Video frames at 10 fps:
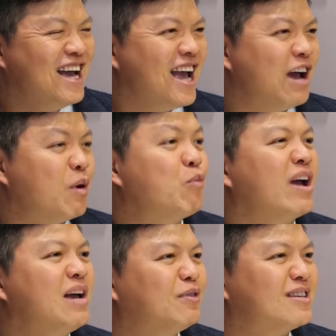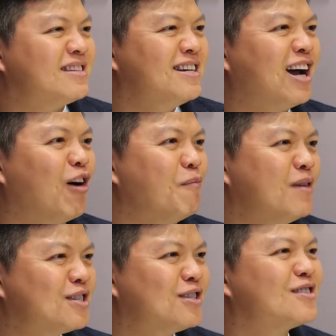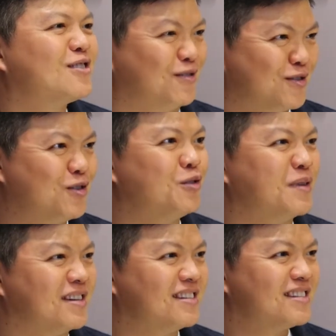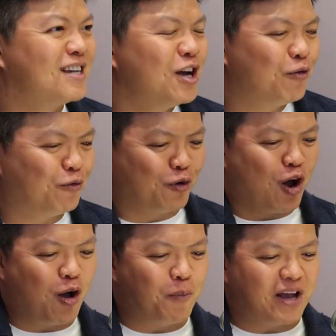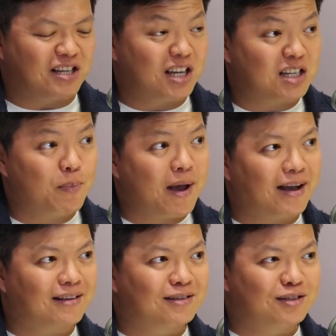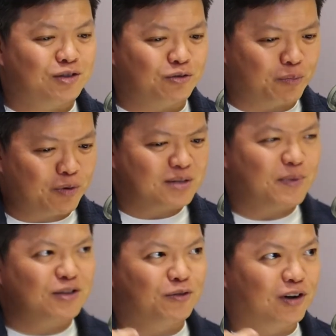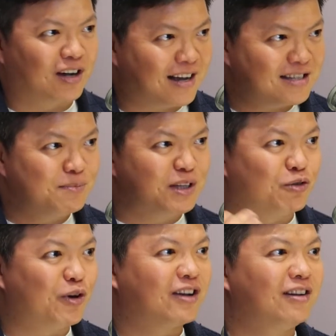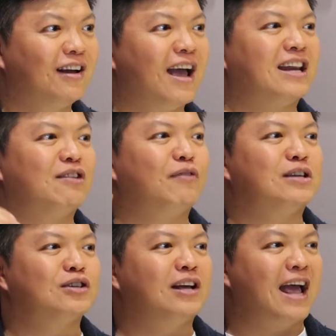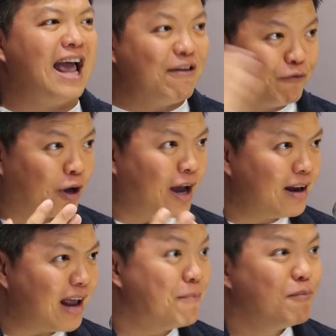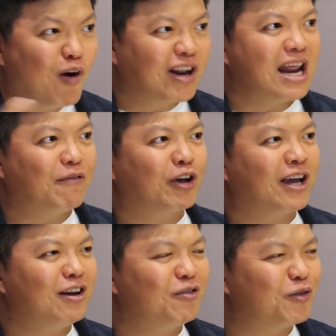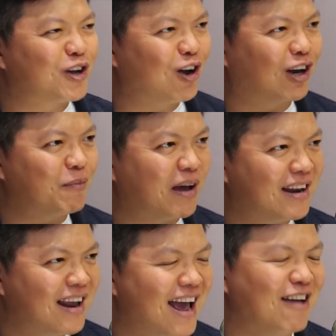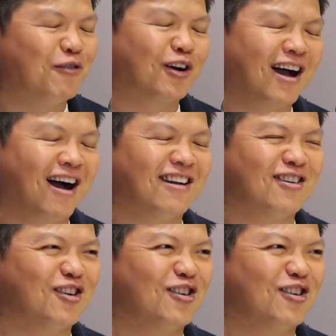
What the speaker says: And when we're able to turn our merchants, consumers from a suspect to a prospect, to a customer, to a regular, and eventually an advocate, and more than advocate, we call them an Advocado.